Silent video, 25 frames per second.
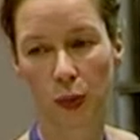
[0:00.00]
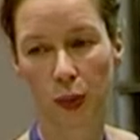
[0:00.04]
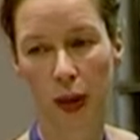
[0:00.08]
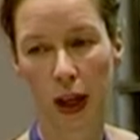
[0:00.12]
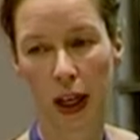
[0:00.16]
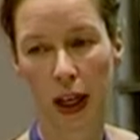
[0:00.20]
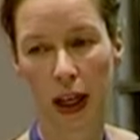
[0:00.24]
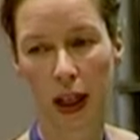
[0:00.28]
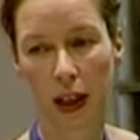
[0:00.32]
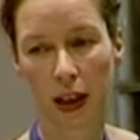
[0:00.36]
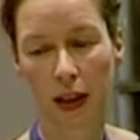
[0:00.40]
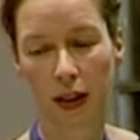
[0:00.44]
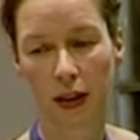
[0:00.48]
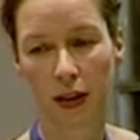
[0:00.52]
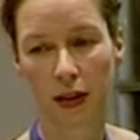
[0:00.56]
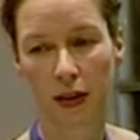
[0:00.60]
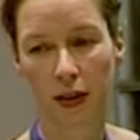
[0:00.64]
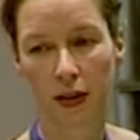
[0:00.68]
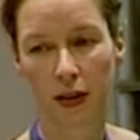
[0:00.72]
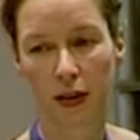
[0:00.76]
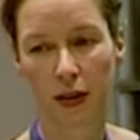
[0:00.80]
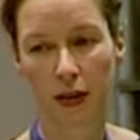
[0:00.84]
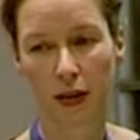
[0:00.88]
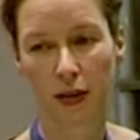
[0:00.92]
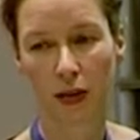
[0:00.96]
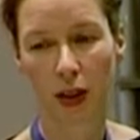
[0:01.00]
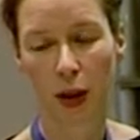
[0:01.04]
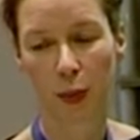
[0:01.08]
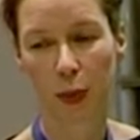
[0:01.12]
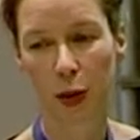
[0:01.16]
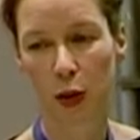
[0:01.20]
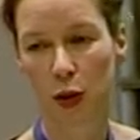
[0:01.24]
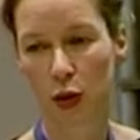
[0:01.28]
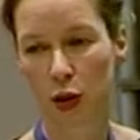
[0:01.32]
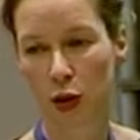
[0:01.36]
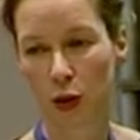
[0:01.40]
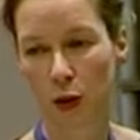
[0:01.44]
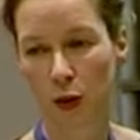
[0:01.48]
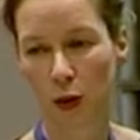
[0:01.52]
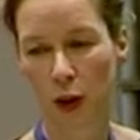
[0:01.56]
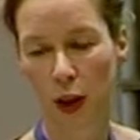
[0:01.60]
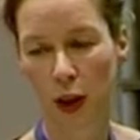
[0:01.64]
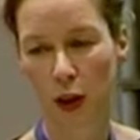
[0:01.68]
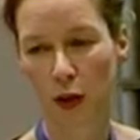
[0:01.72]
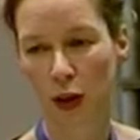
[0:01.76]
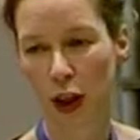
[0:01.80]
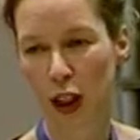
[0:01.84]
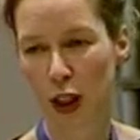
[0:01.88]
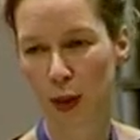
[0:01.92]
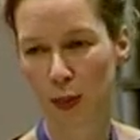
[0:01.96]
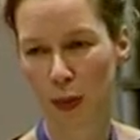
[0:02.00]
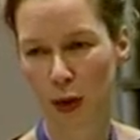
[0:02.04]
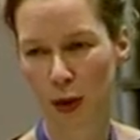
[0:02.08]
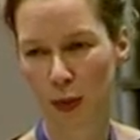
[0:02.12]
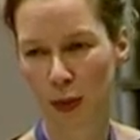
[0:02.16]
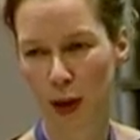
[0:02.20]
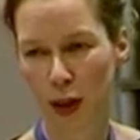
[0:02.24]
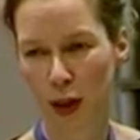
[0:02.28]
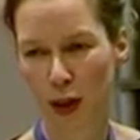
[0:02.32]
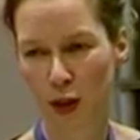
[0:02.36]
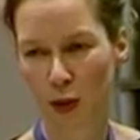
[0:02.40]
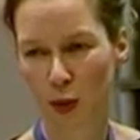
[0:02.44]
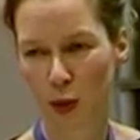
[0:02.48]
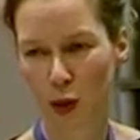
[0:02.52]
pain, right? Because you think your experimenter